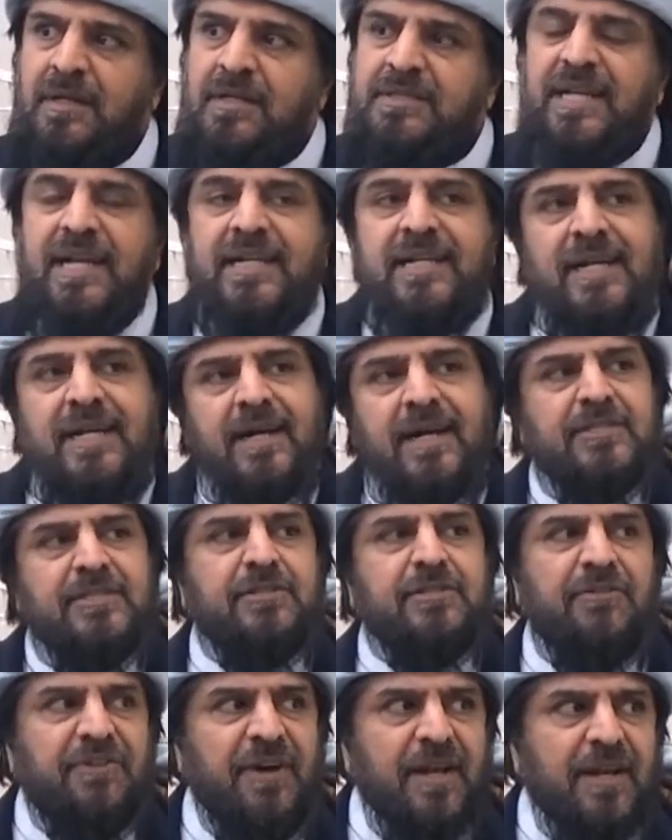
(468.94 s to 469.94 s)
the
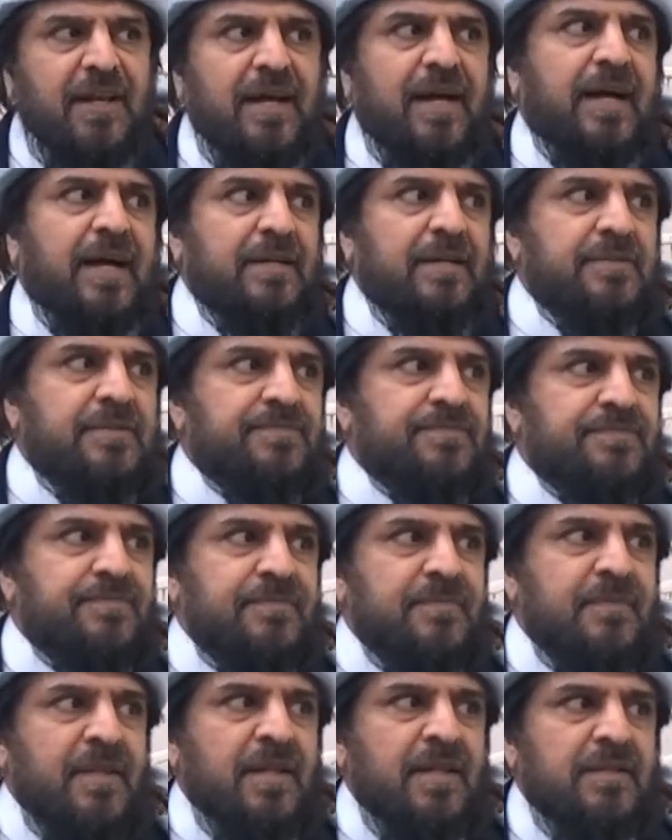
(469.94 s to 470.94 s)
curse of Allah,
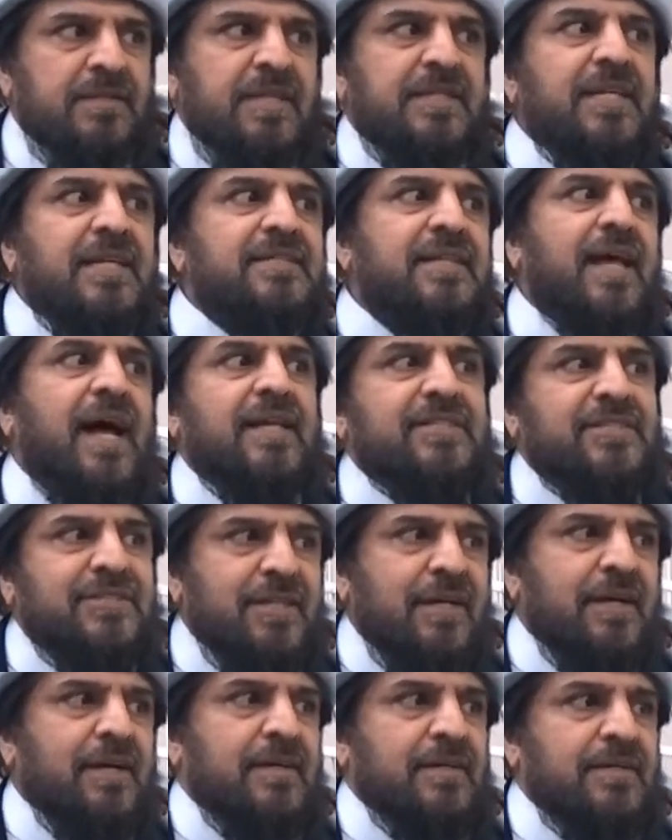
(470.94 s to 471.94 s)
the
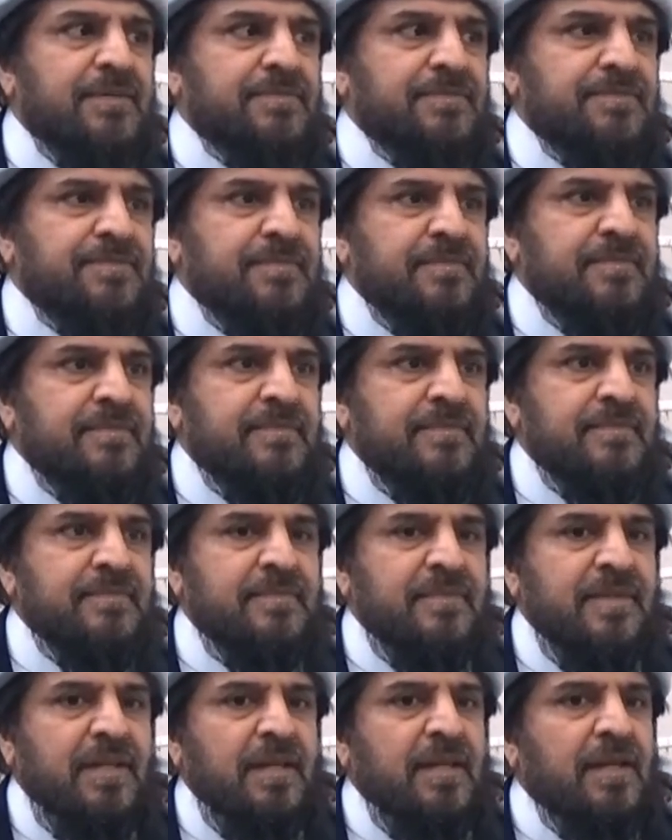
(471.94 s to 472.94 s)
disaster,
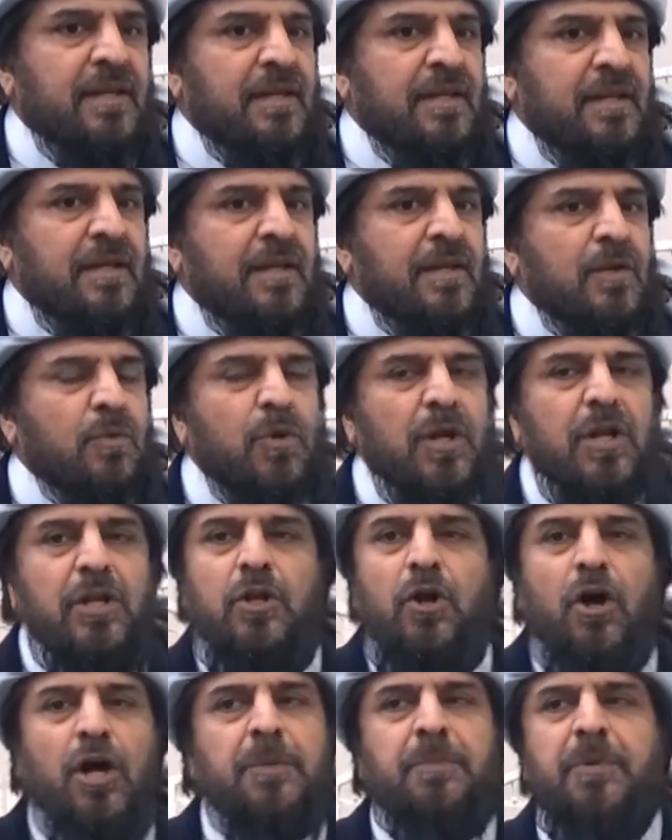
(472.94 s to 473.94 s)
will
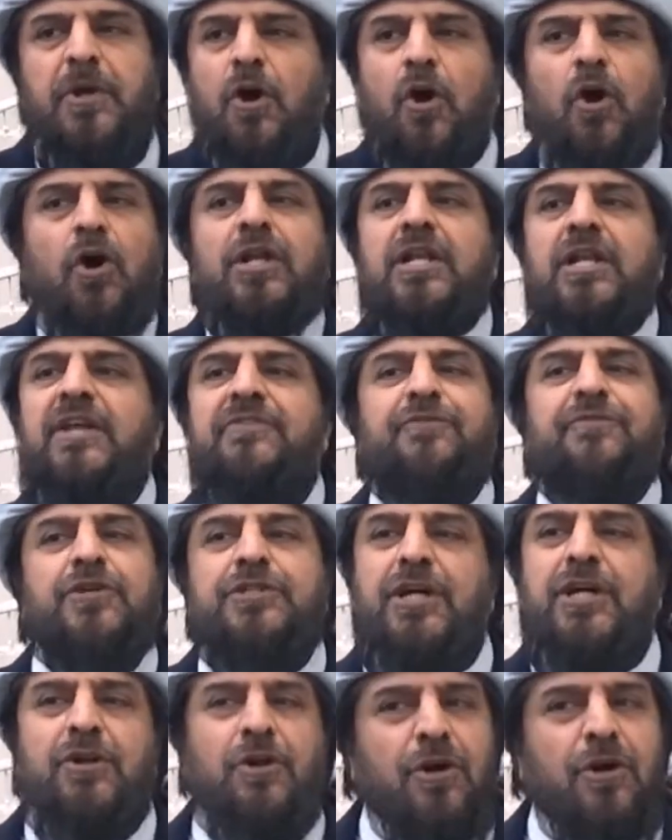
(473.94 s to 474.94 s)
not be only for
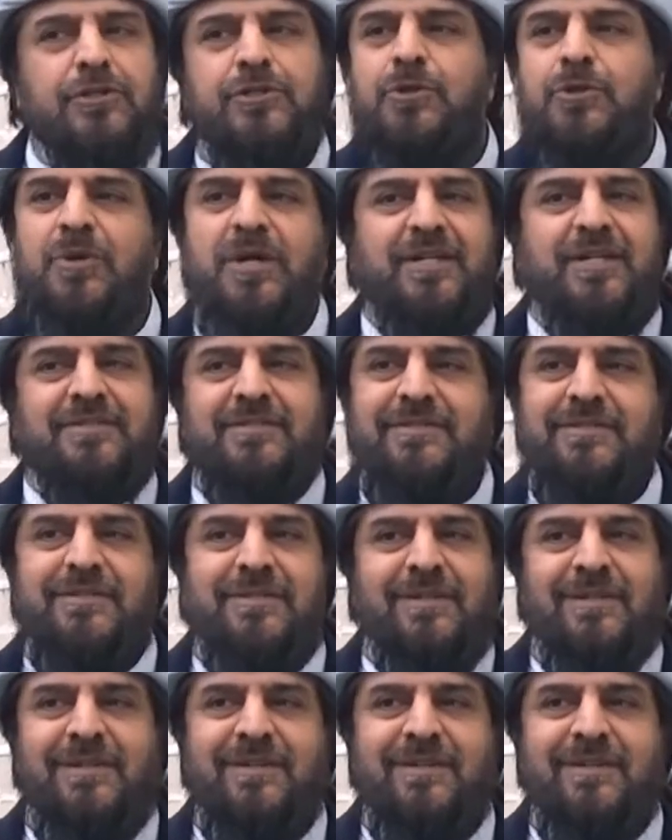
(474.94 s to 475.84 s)
the wrongdoers.